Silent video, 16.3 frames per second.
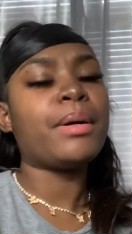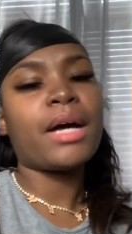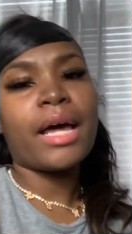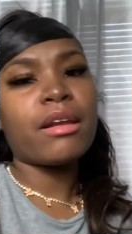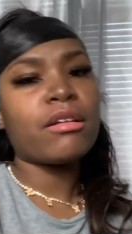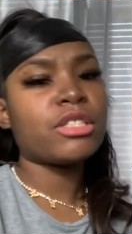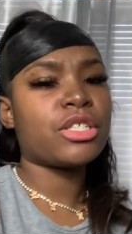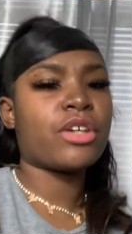I
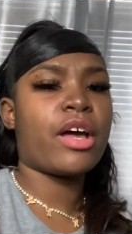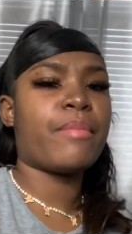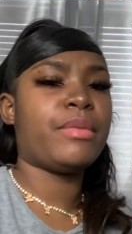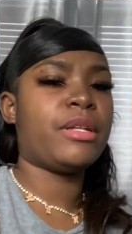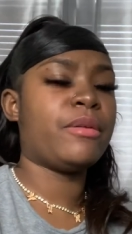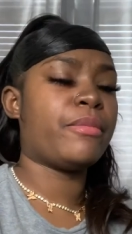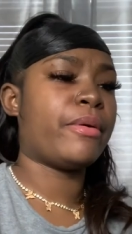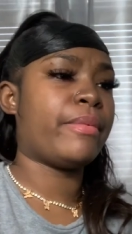know she's gonna have
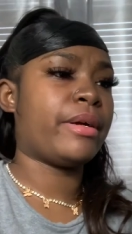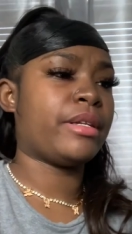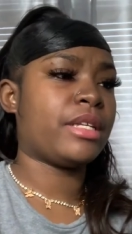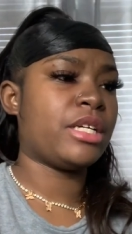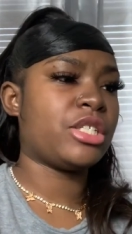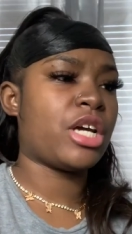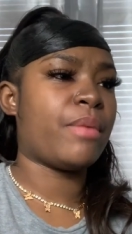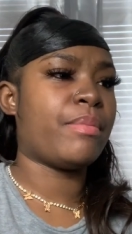many more
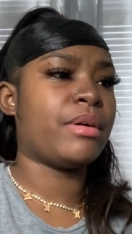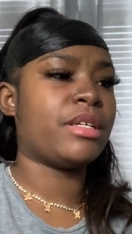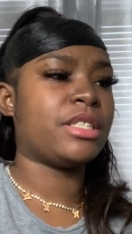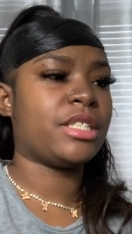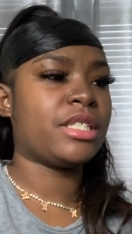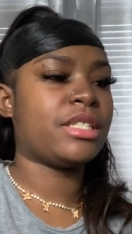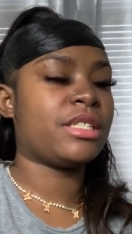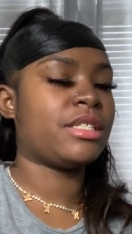birthdays, y'all, but
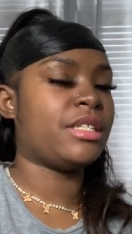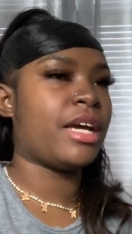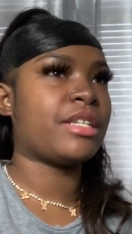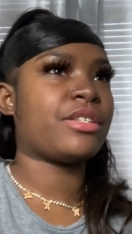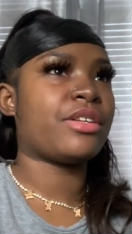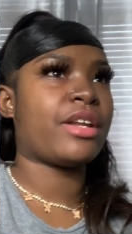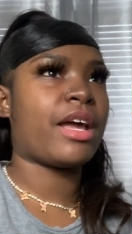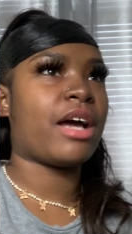just
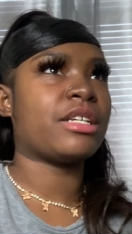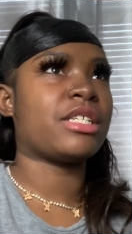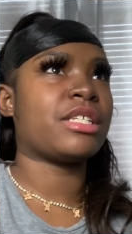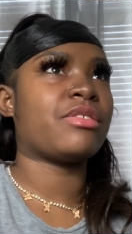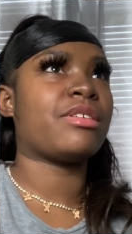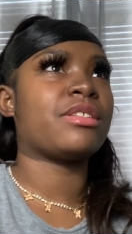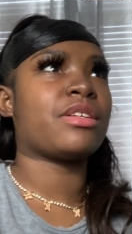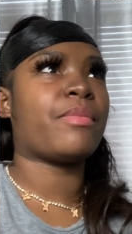yesterday I just
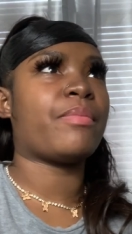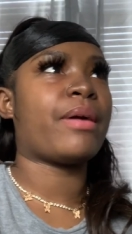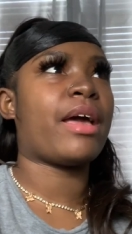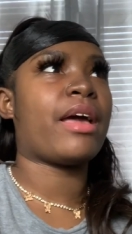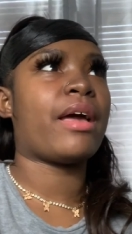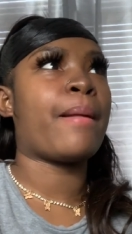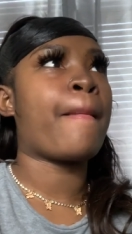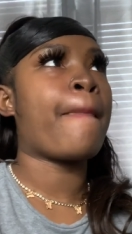felt so
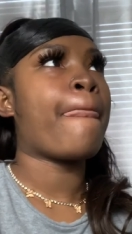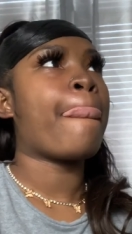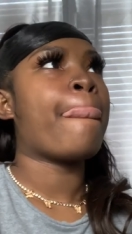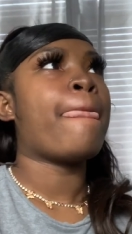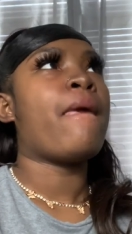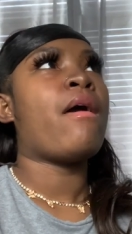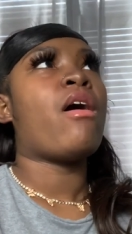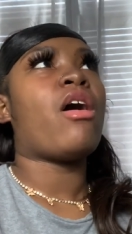bad.
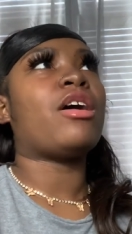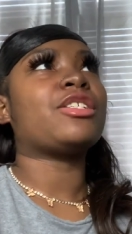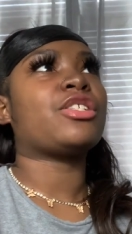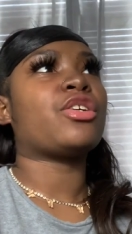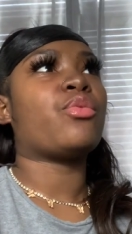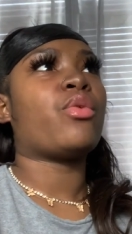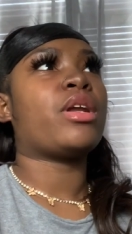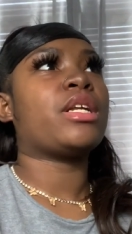
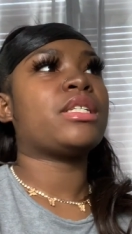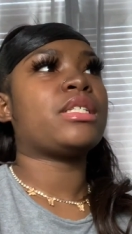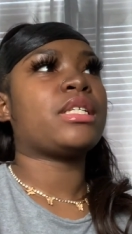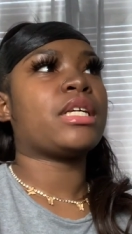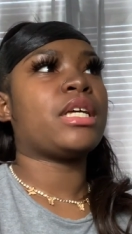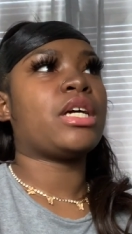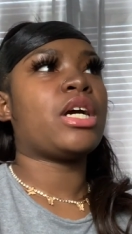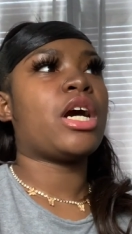Also wanted to
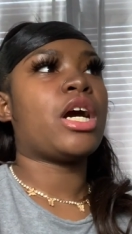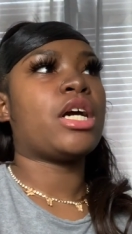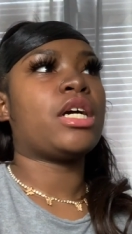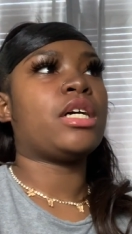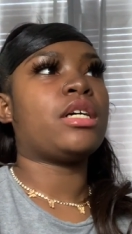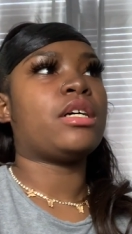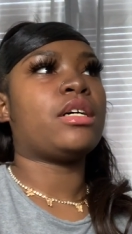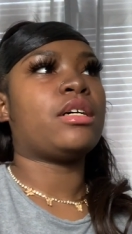get her
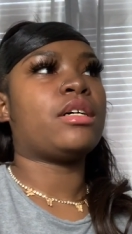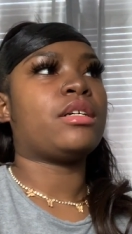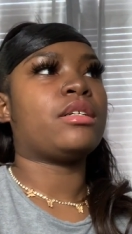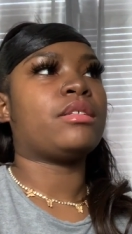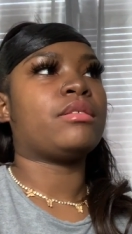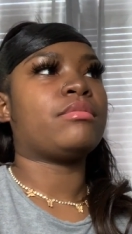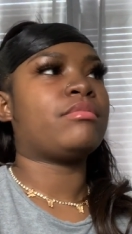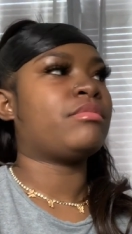
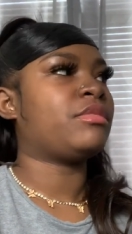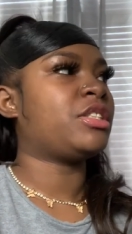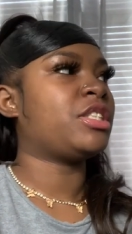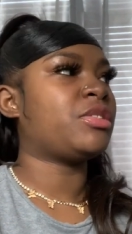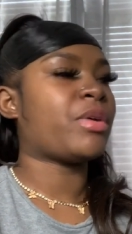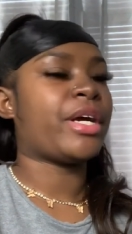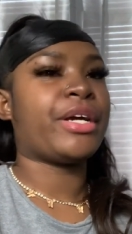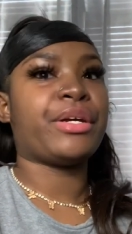a, she's
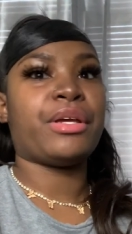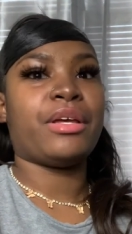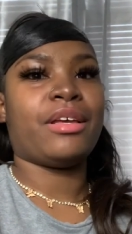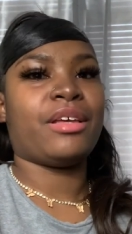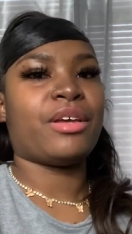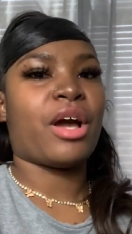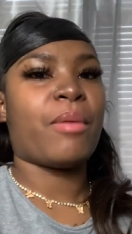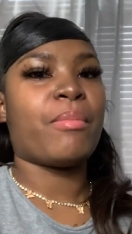right here
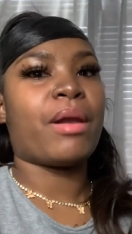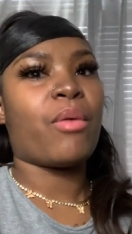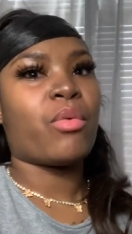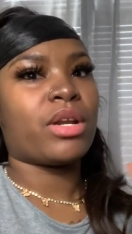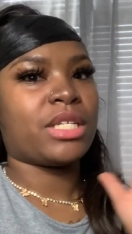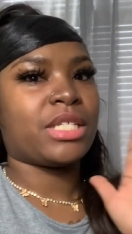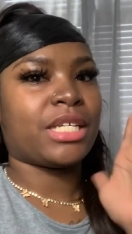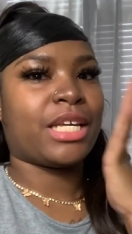eating, y'all, but I
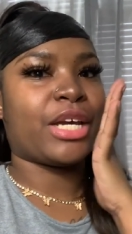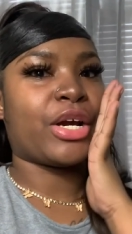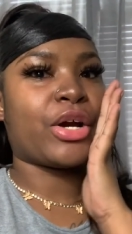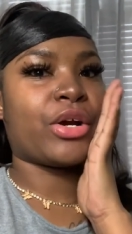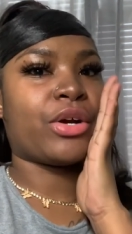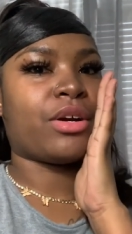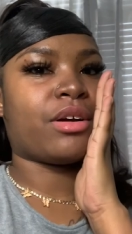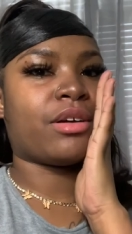wanted to get
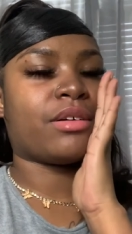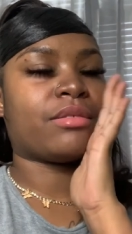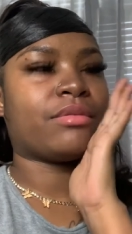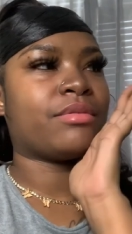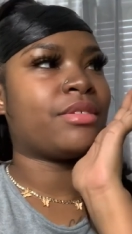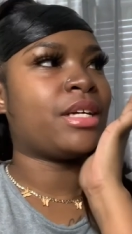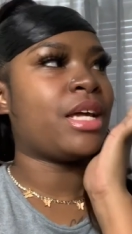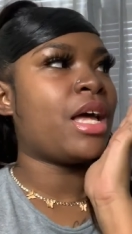her a
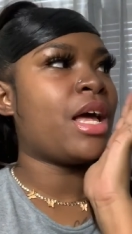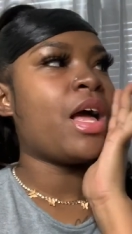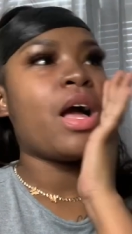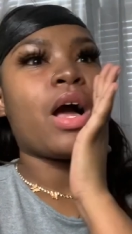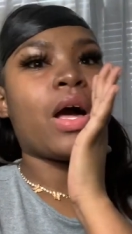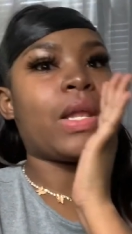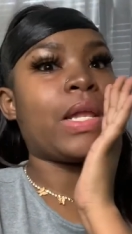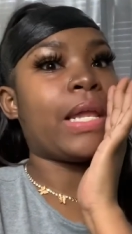
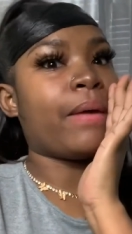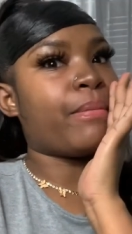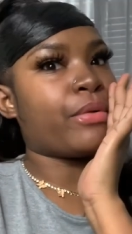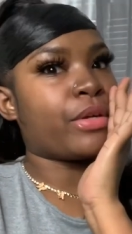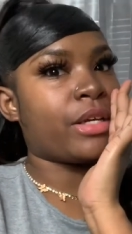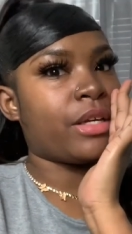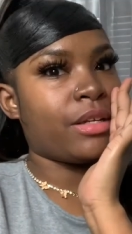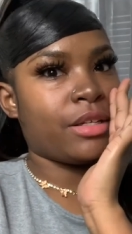
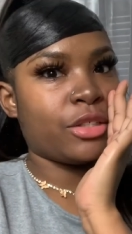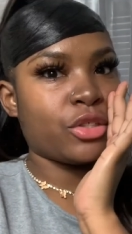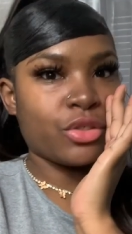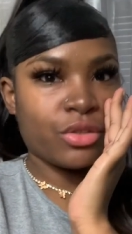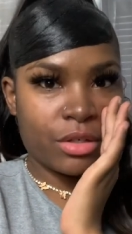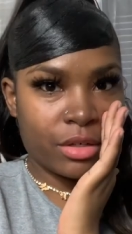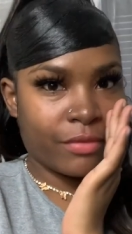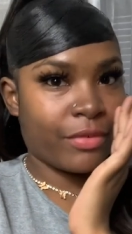Lamborghini
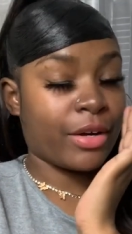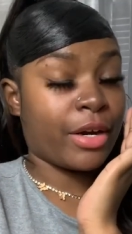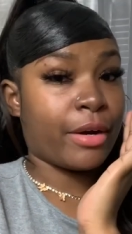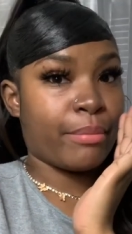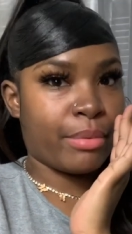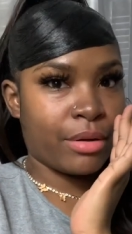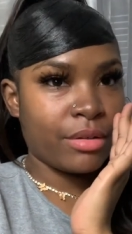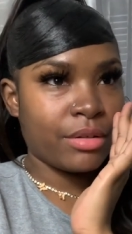truck for her
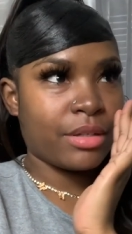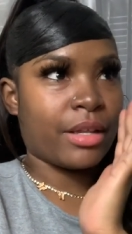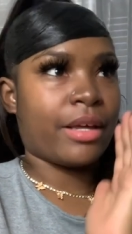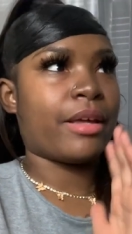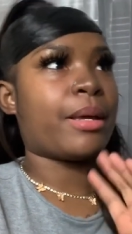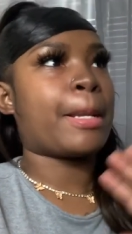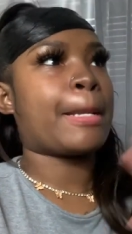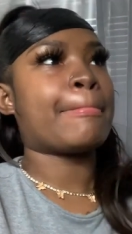
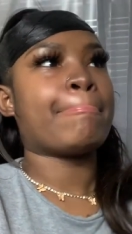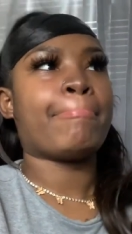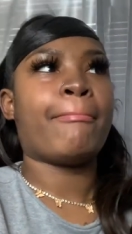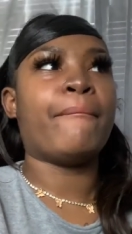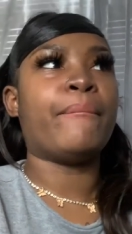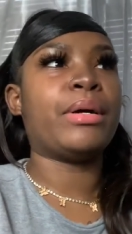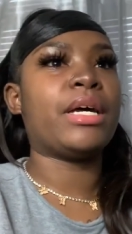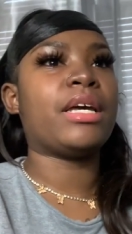birthday,
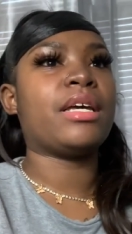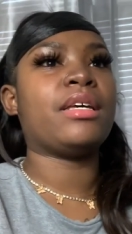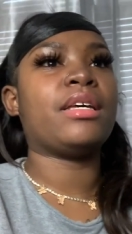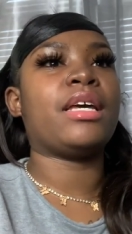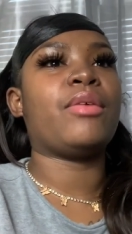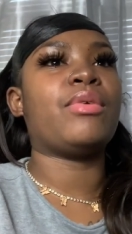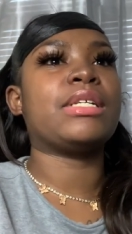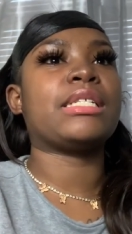but
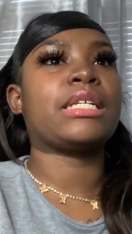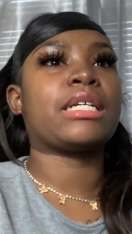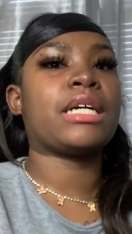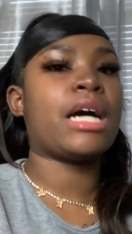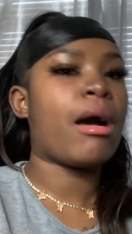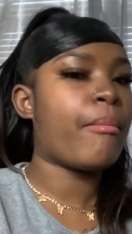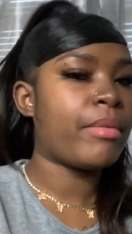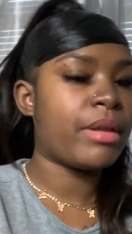it wasn't
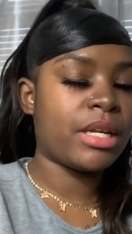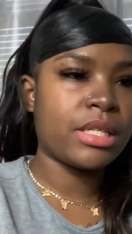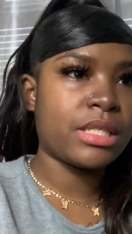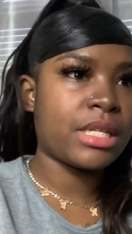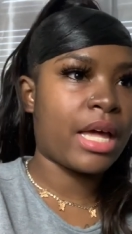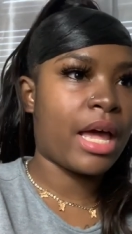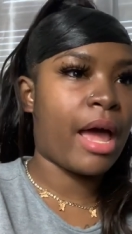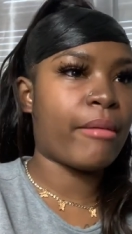coming in
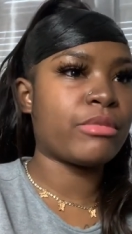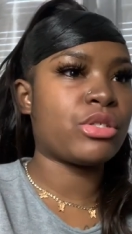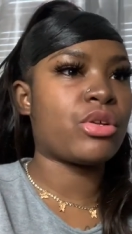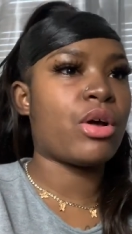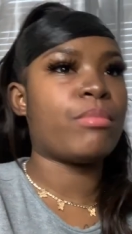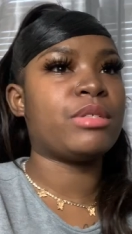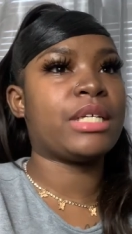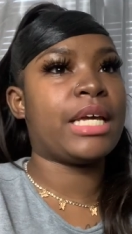time, so
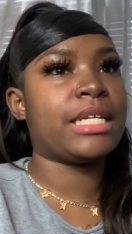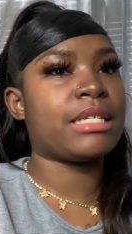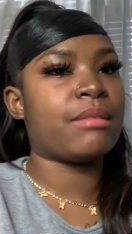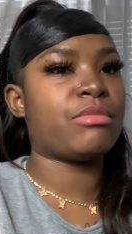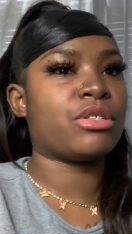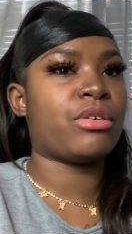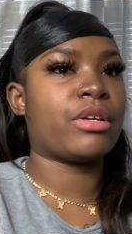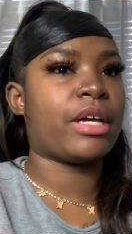I'm just
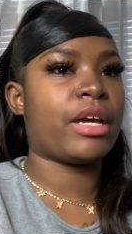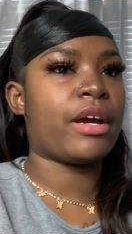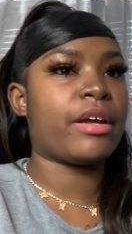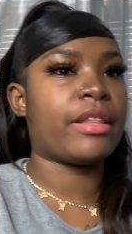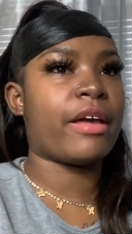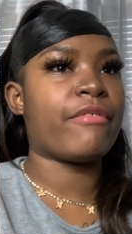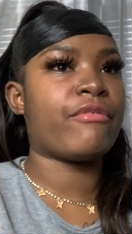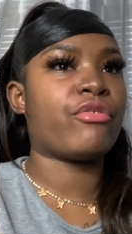gonna get her
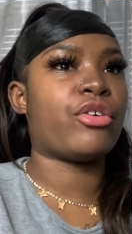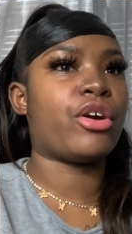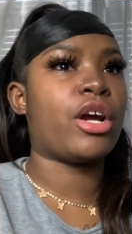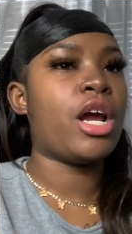that for